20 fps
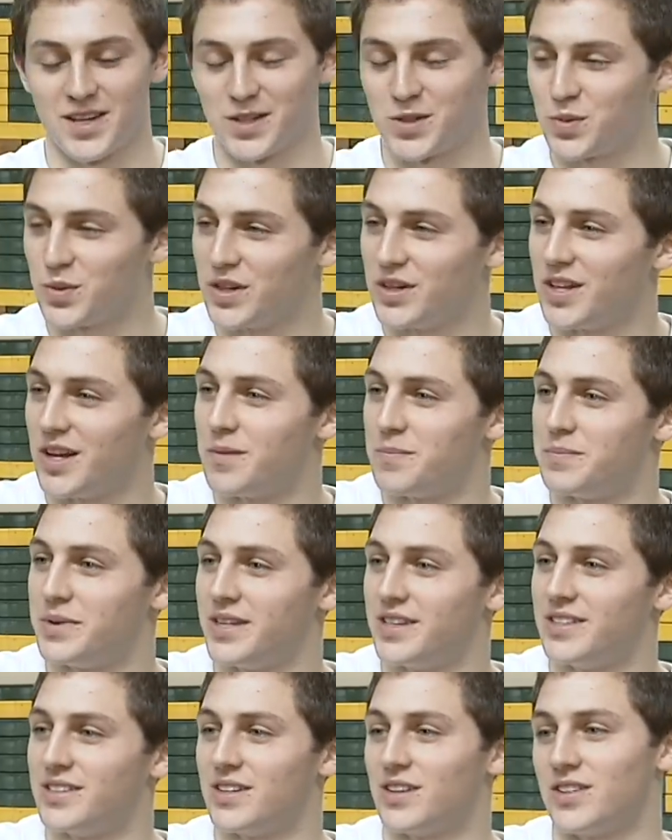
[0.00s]
He's real
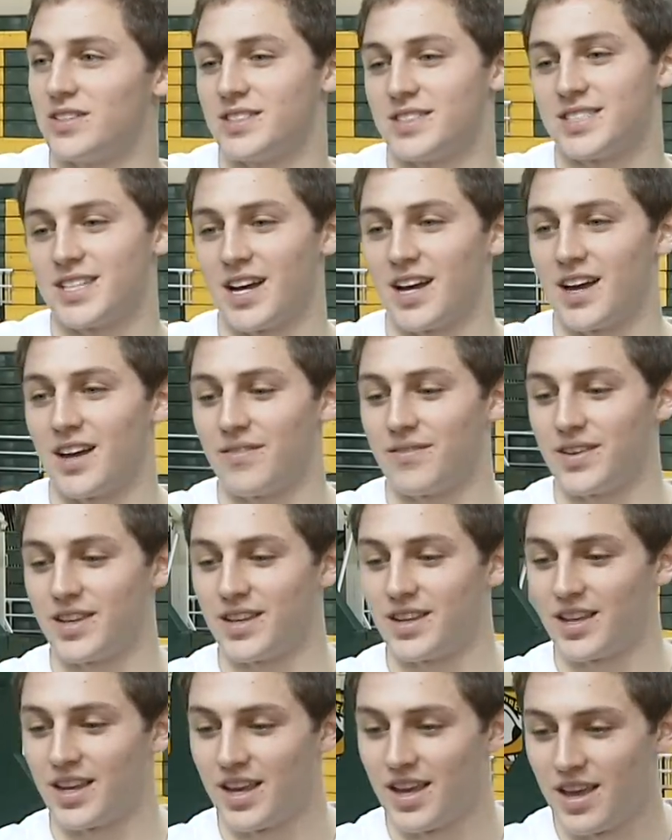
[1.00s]
upbeat all the time,
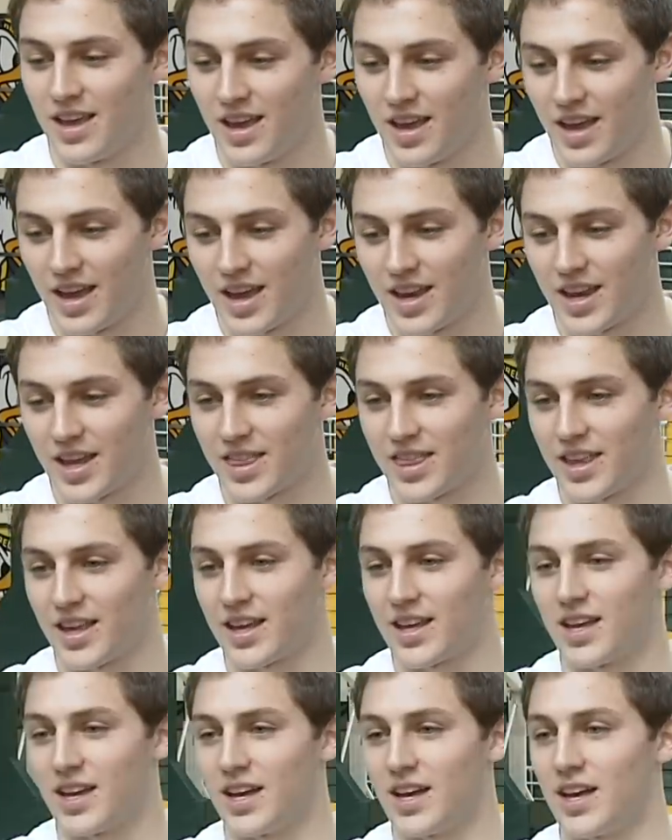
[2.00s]
and I
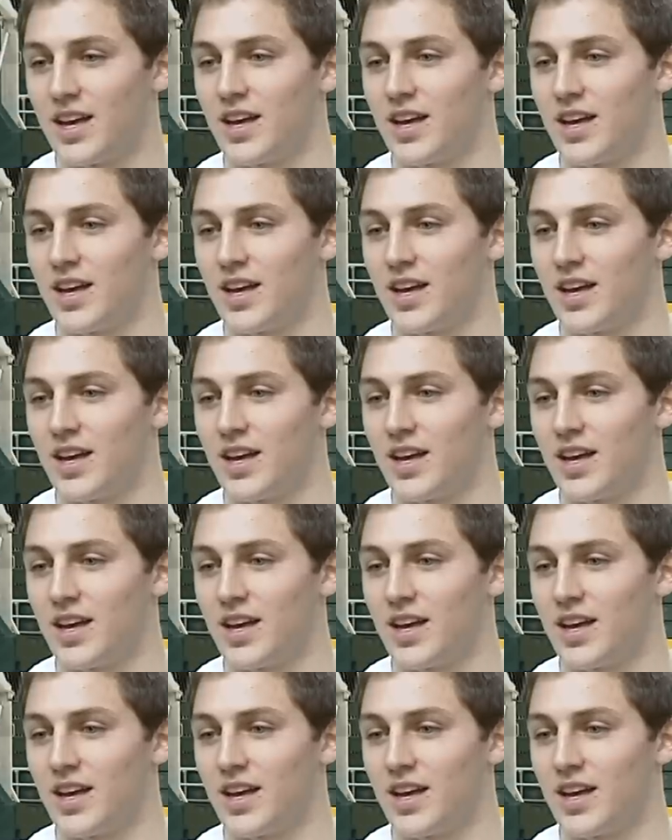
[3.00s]
think